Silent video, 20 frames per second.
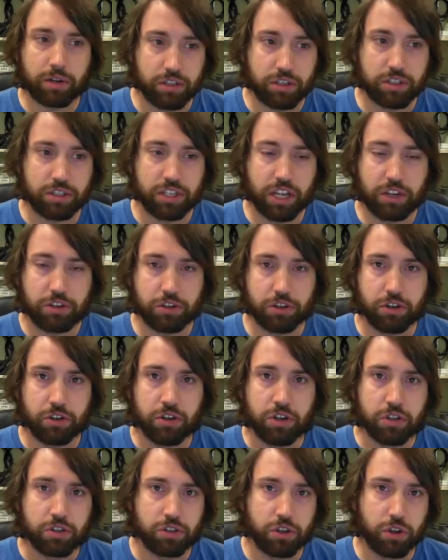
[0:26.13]
to center
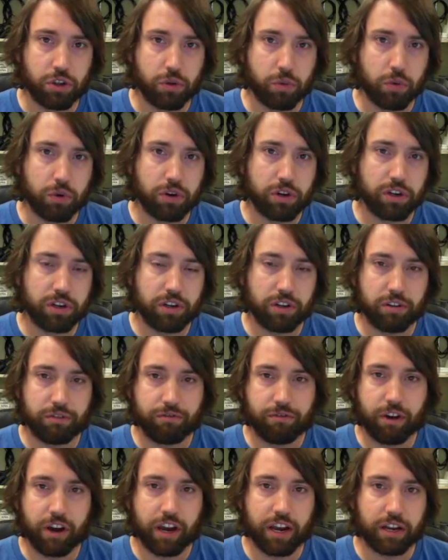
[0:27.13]
so that we're going to
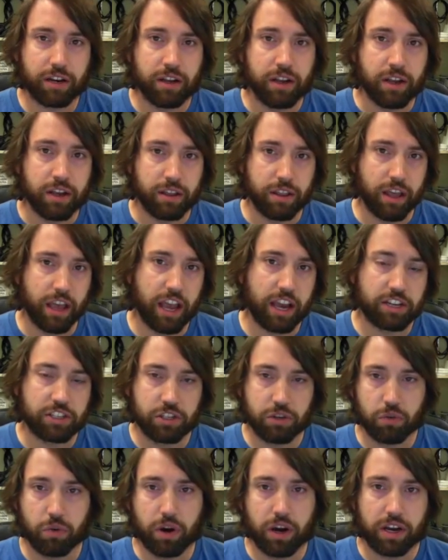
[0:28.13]
define the x
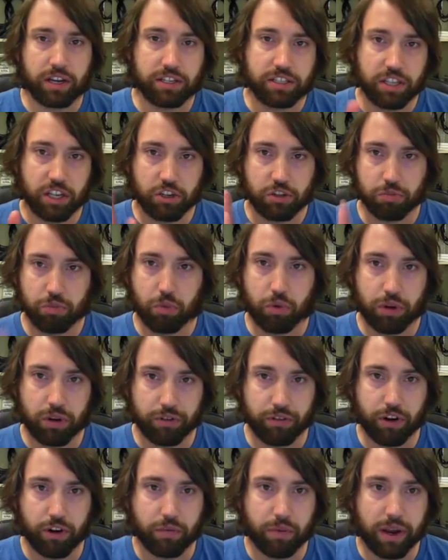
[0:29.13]
and y center point
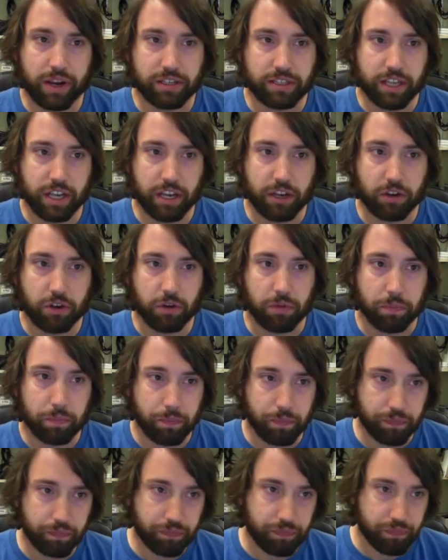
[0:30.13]
of our rectangle.
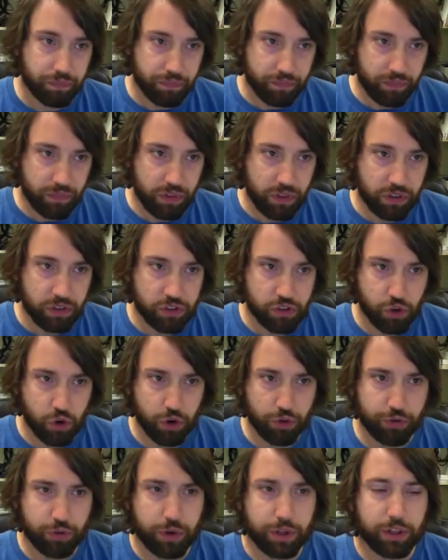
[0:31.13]
So
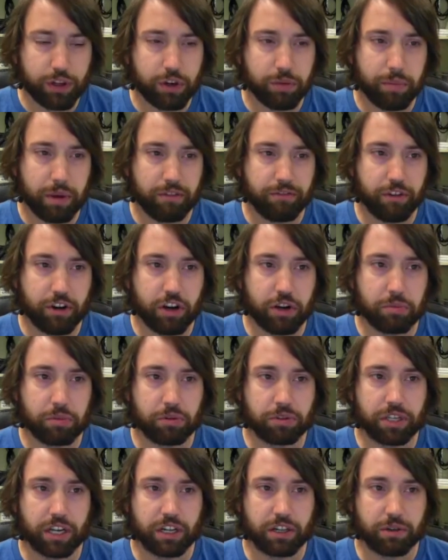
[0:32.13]
if we look at my variable
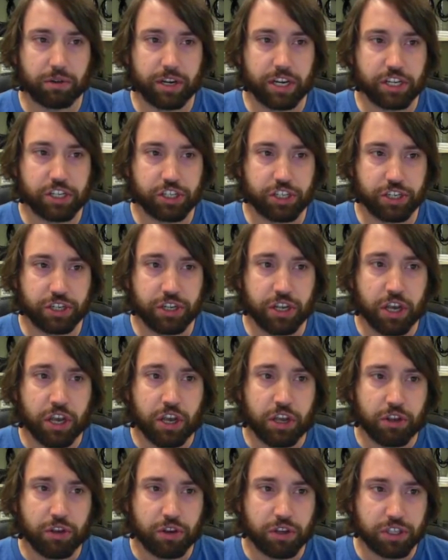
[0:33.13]
declaration,
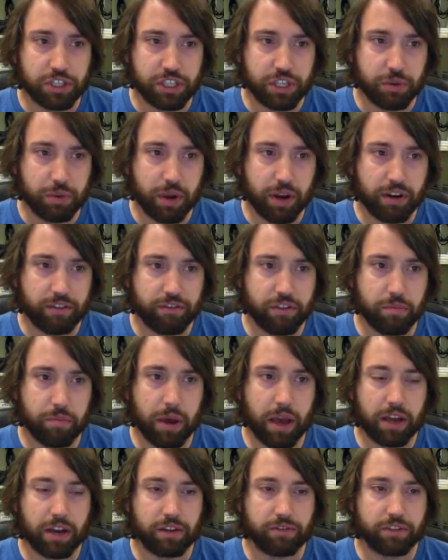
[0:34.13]
you can see right off the
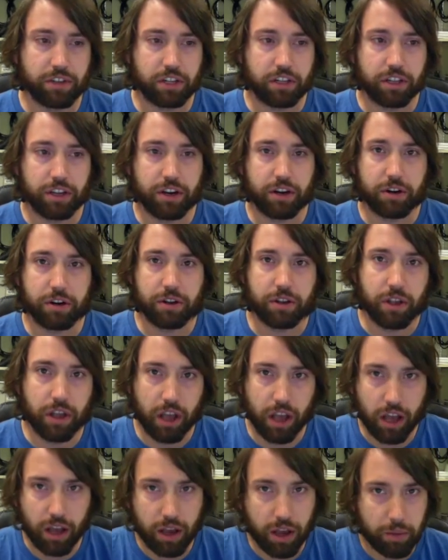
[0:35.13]
bat I've declared
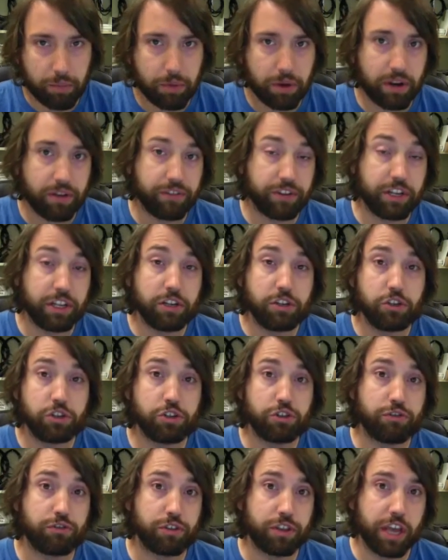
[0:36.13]
I'm going to have an
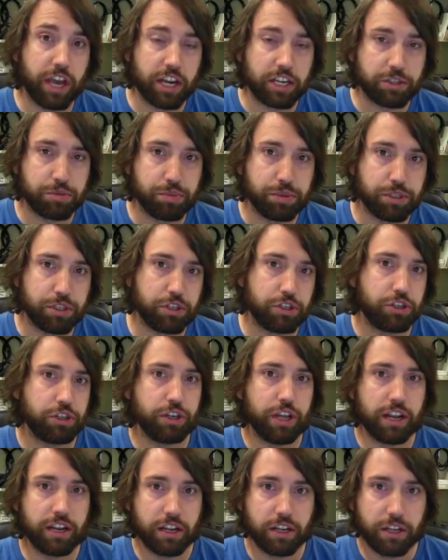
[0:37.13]
integer for the x position
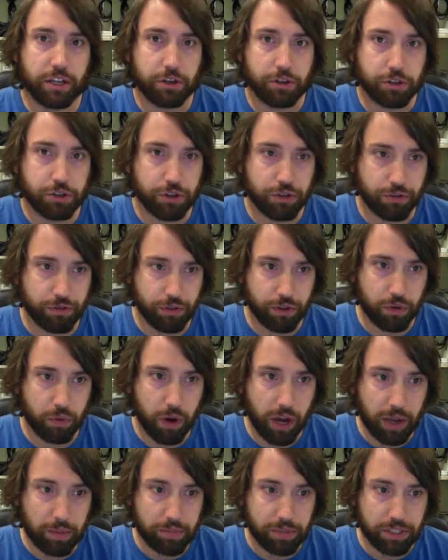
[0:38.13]
and an integer for the
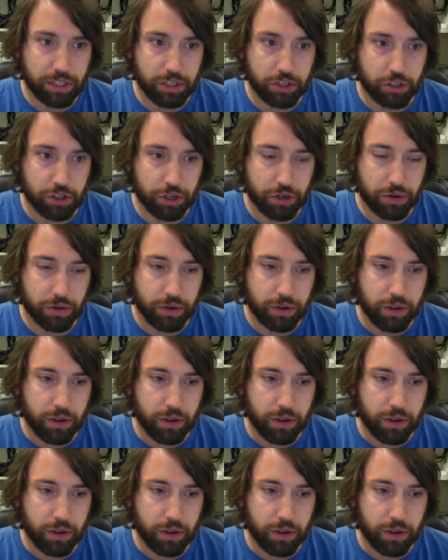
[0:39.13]
y position.